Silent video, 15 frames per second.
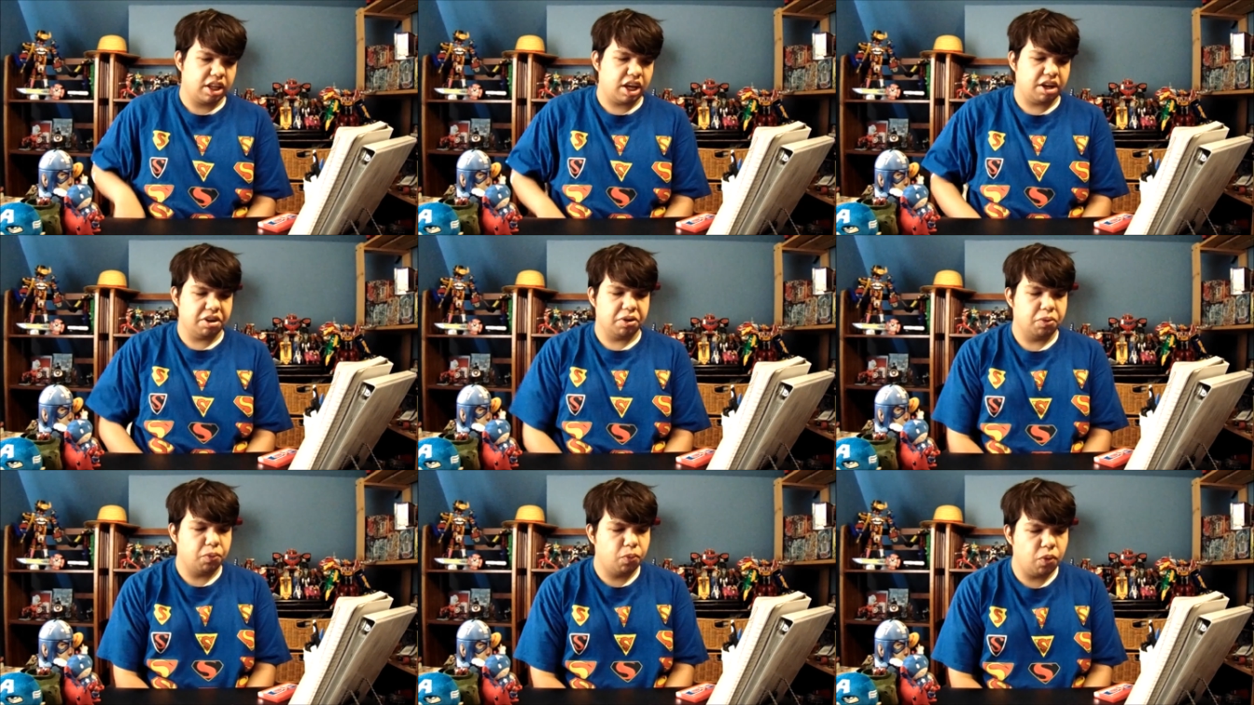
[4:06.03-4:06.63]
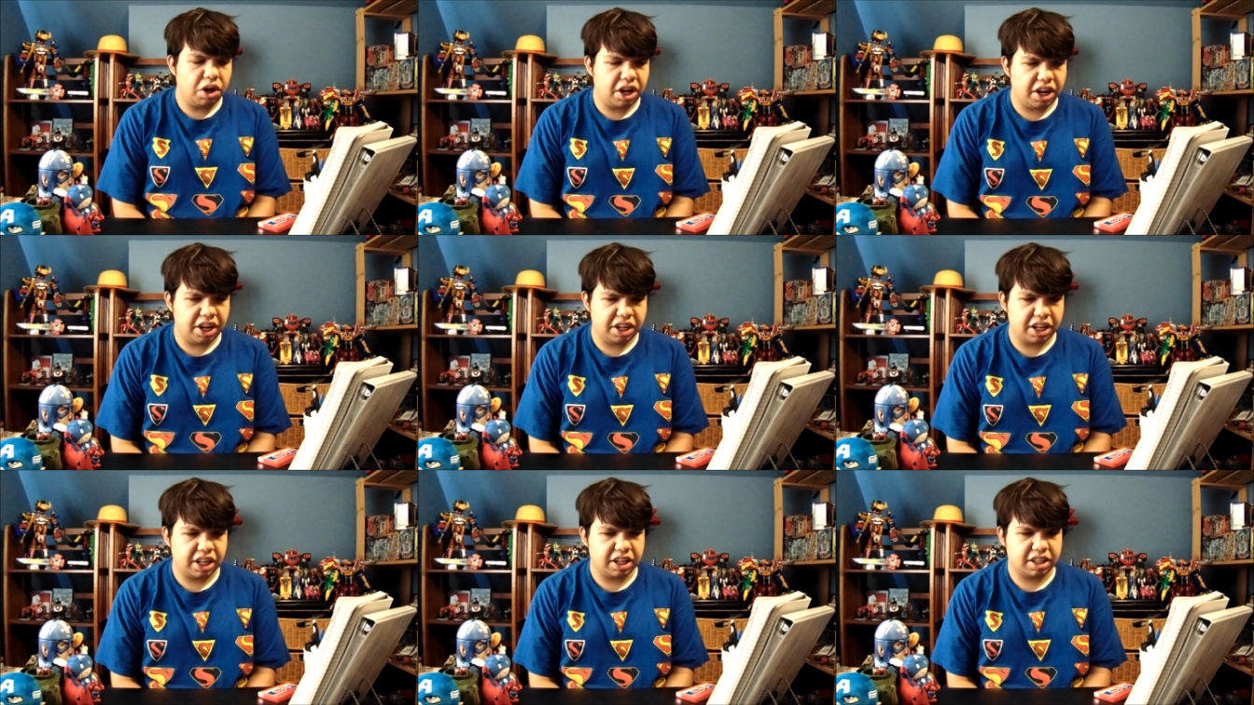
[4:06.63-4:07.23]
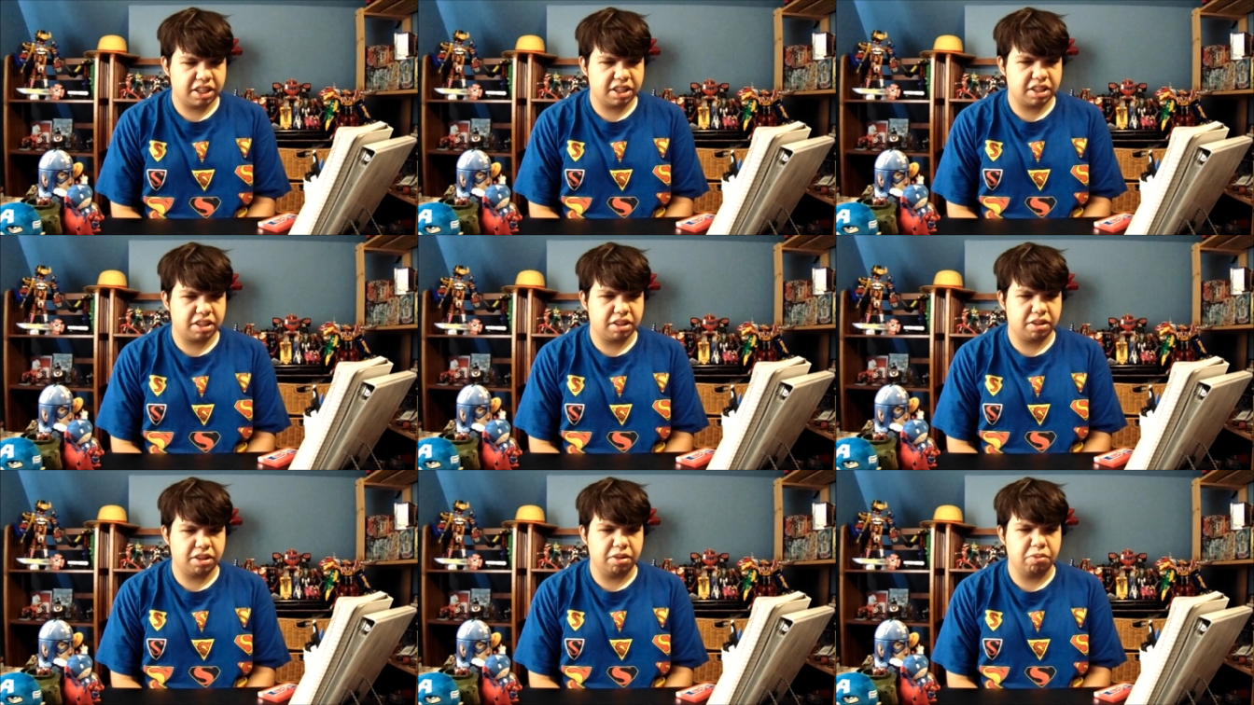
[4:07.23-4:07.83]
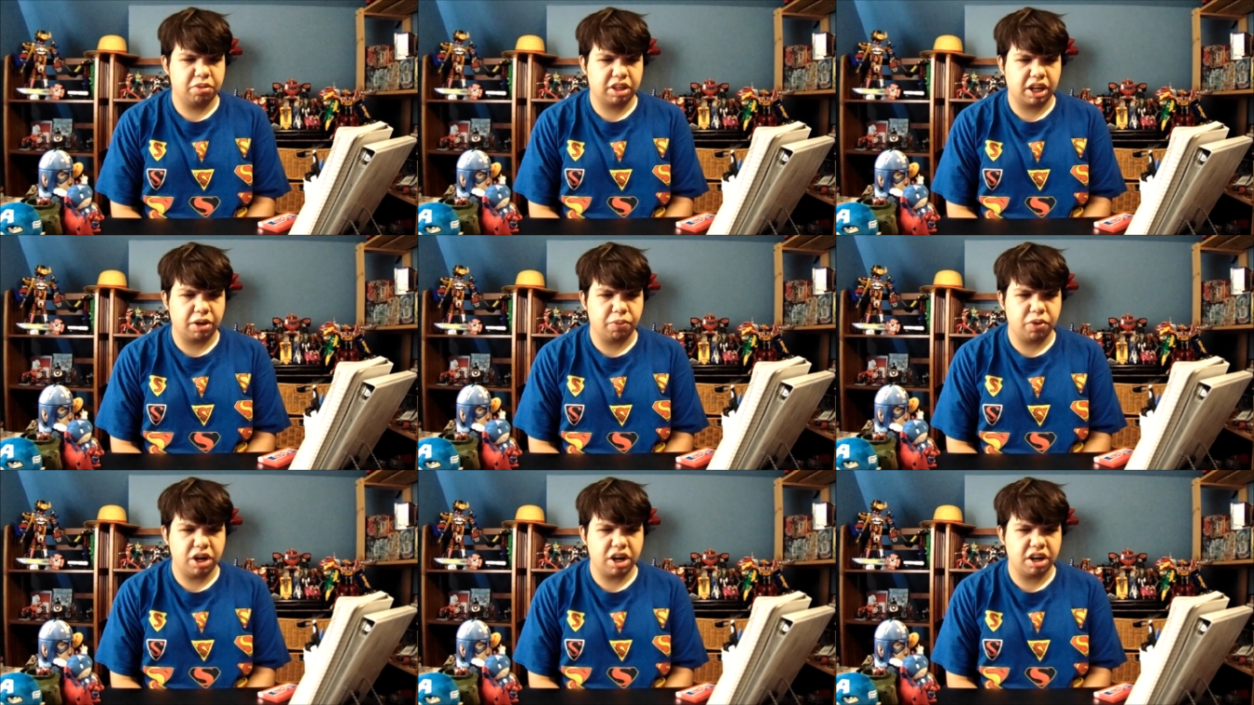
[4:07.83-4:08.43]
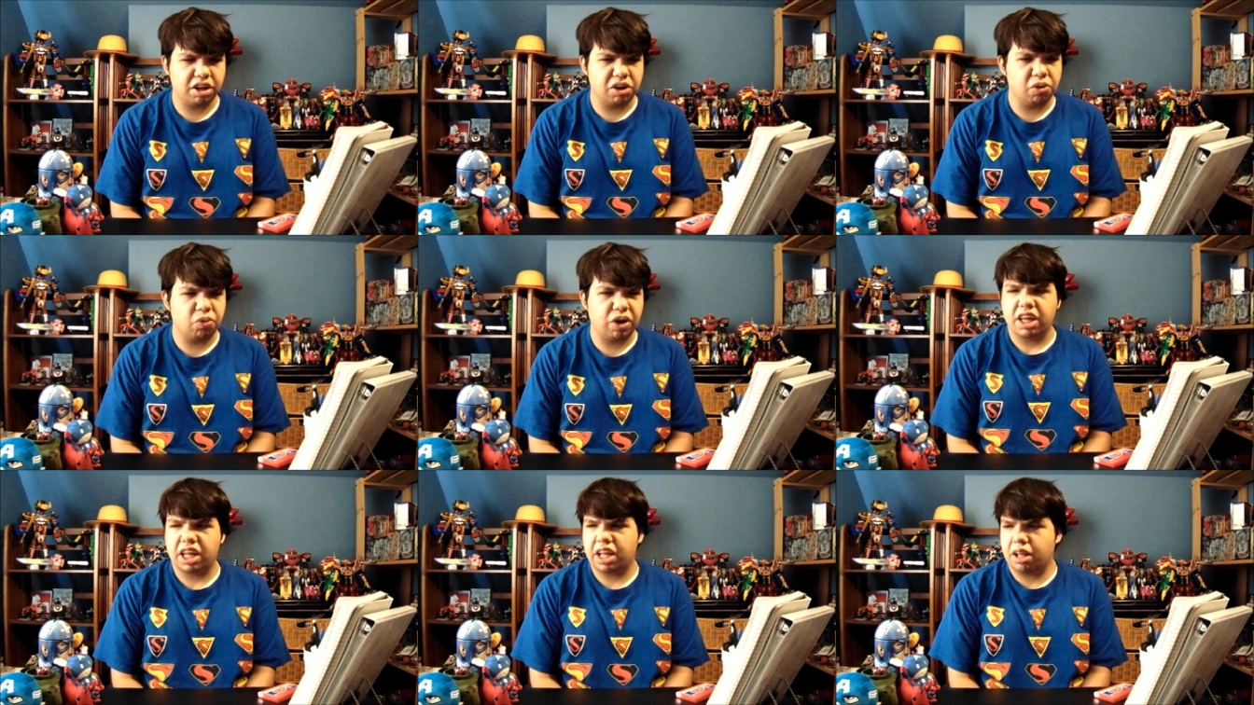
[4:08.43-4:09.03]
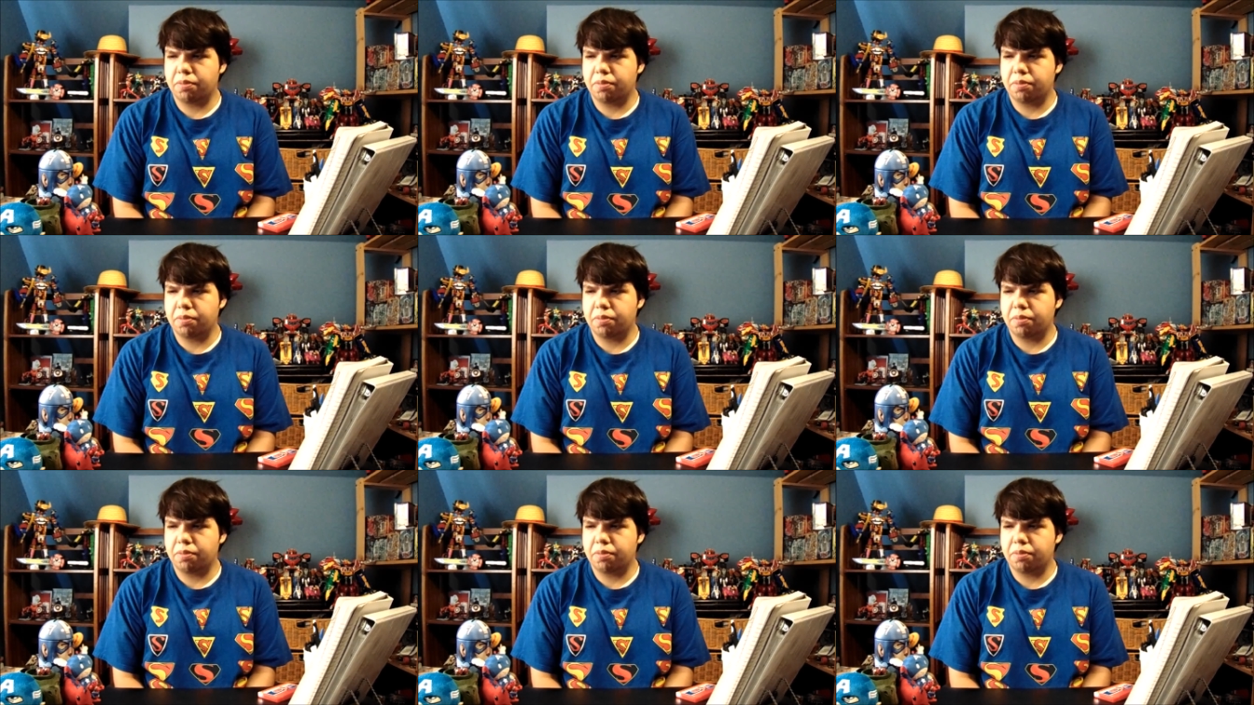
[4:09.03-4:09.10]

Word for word: I don't know why. That seems kind of weird. I don't know why.